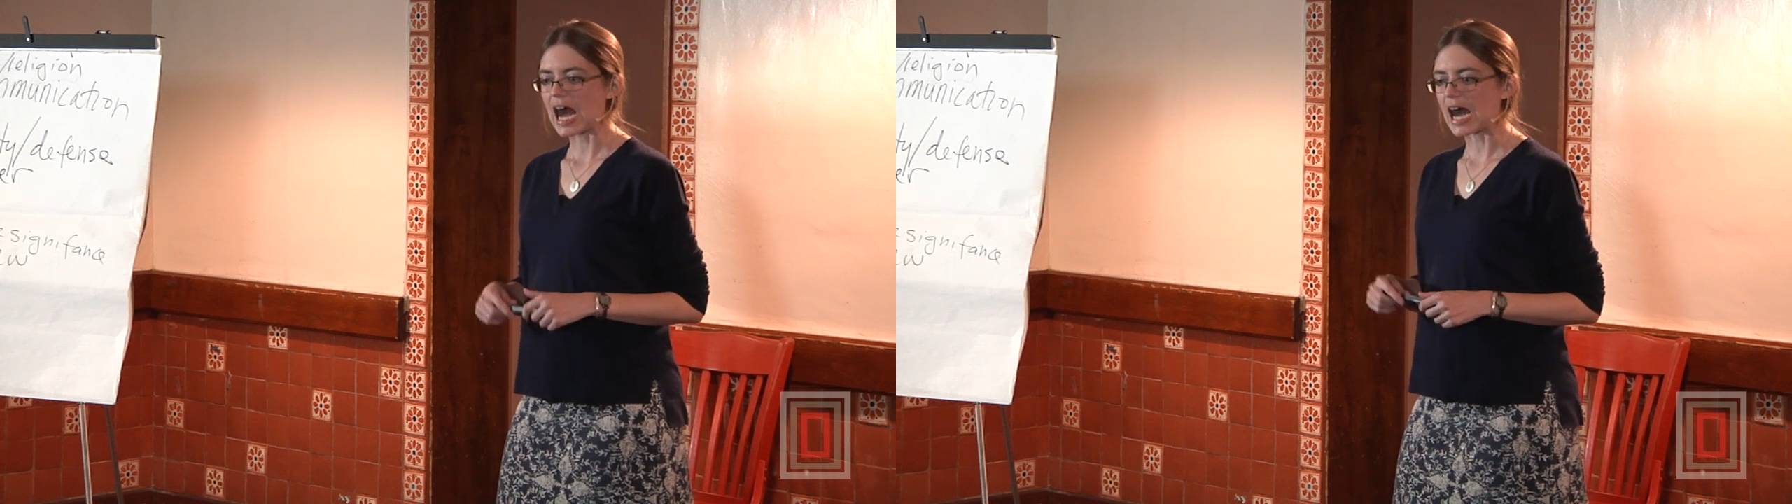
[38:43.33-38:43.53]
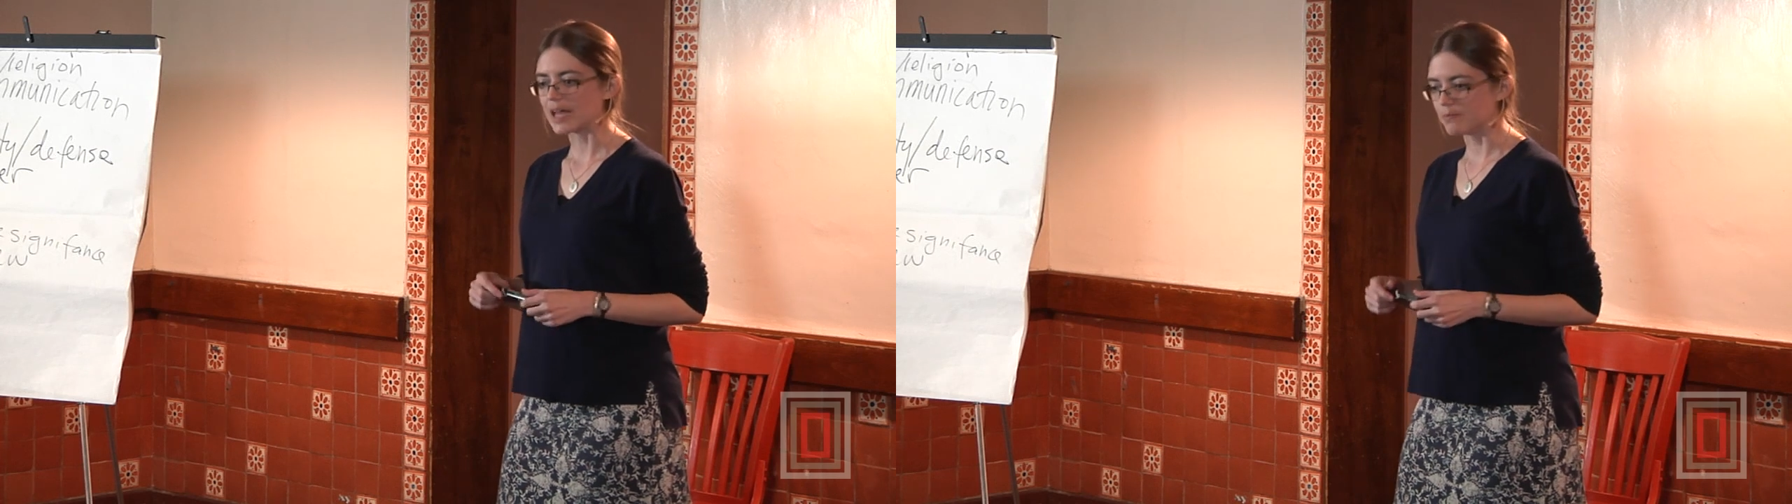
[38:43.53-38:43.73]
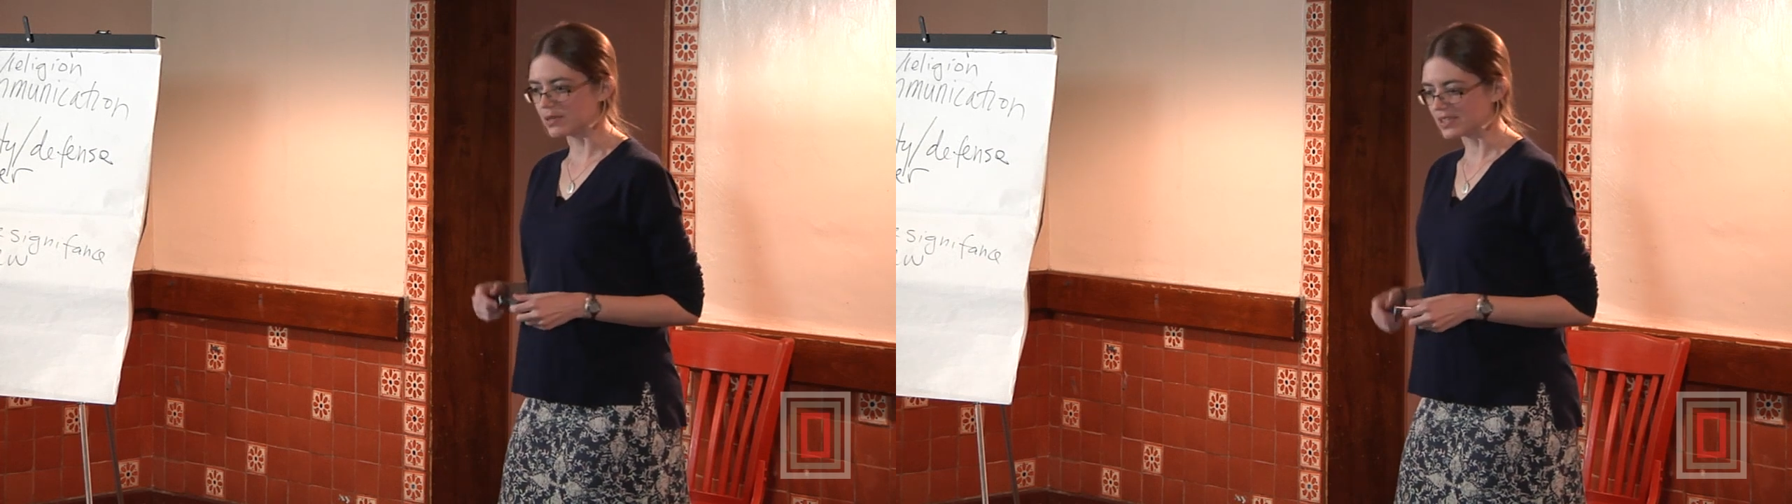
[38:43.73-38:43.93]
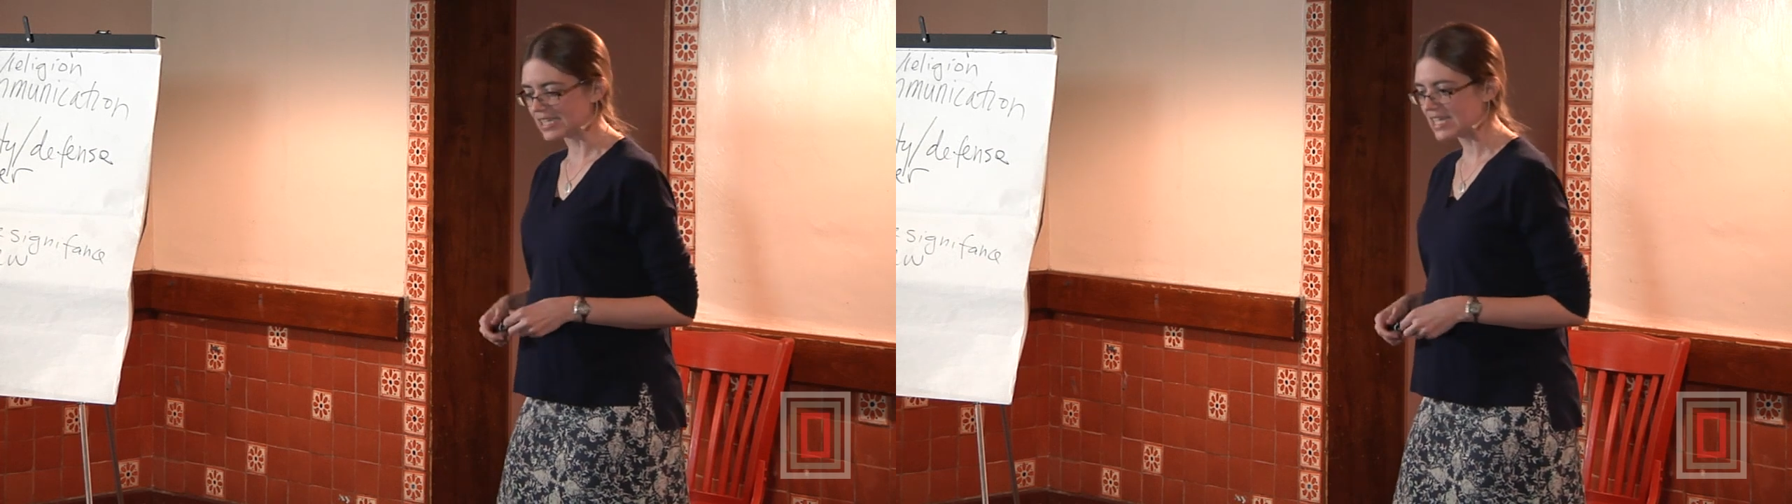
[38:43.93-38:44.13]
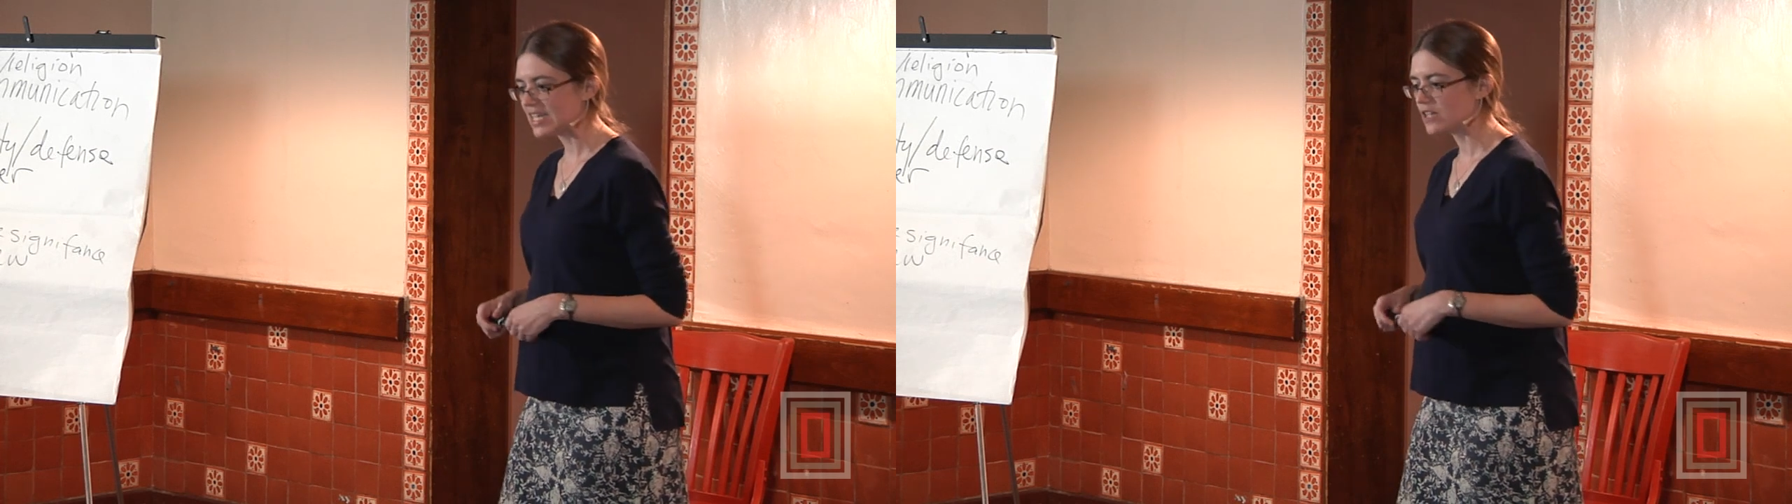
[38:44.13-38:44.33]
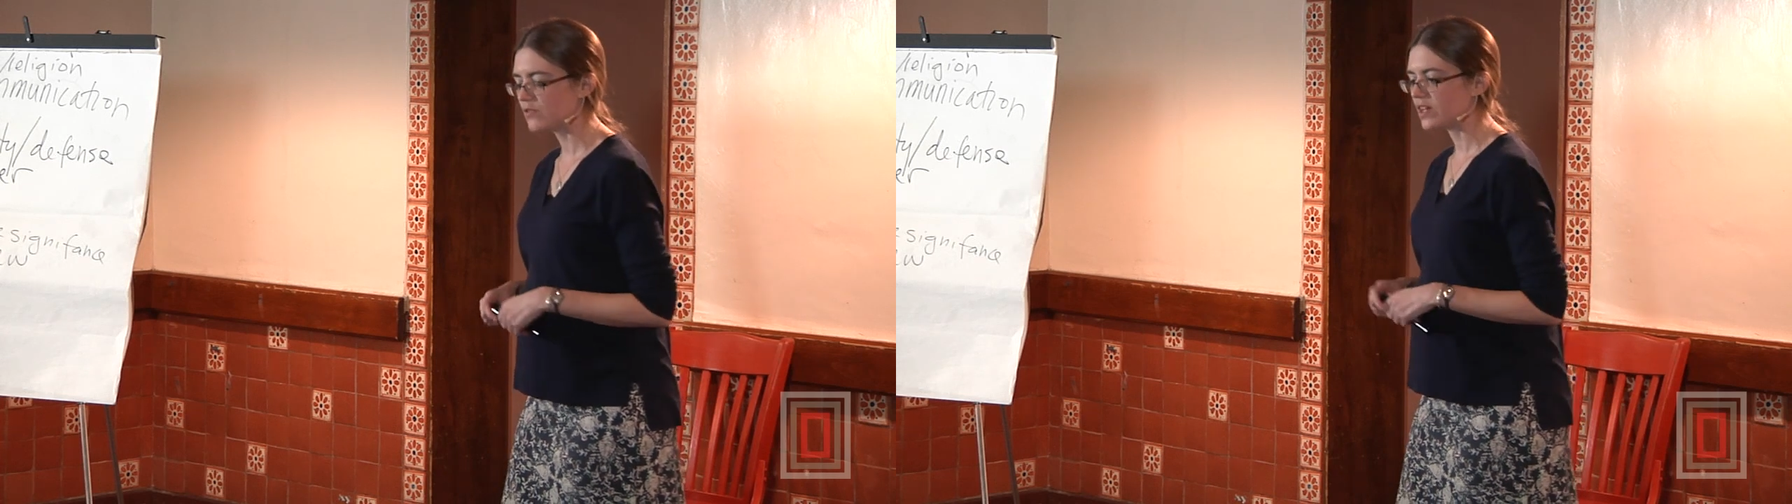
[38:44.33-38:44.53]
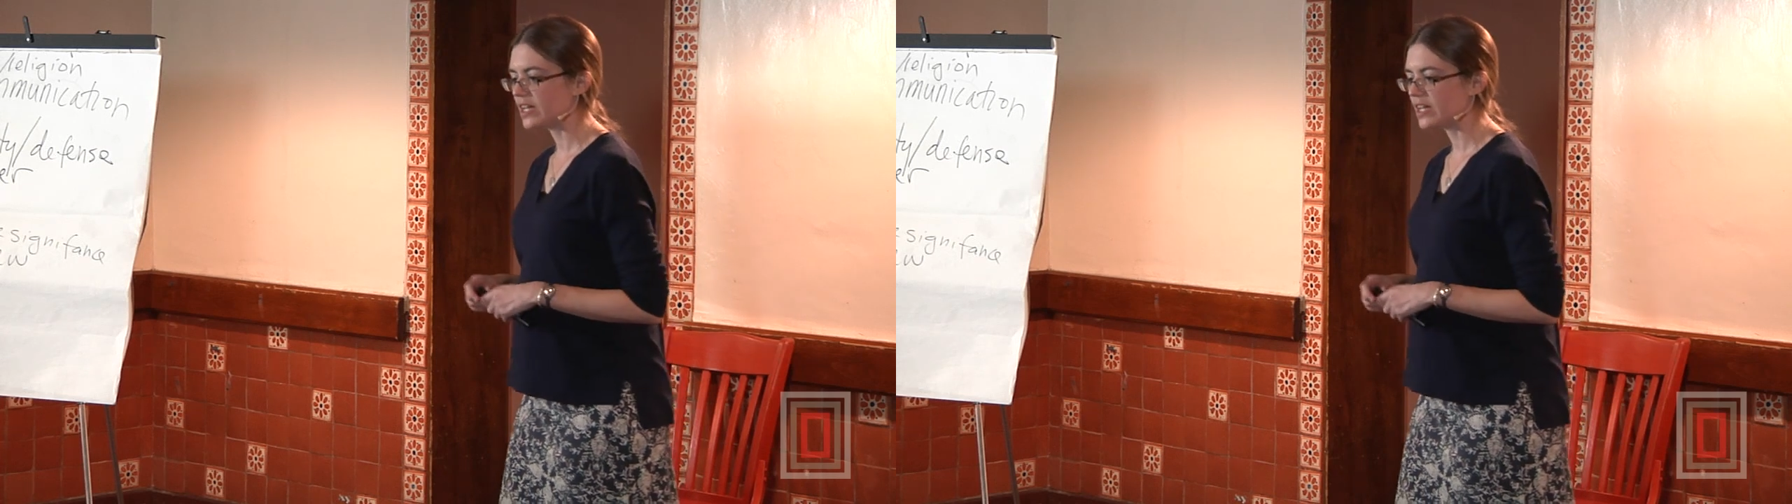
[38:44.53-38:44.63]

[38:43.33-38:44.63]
I believe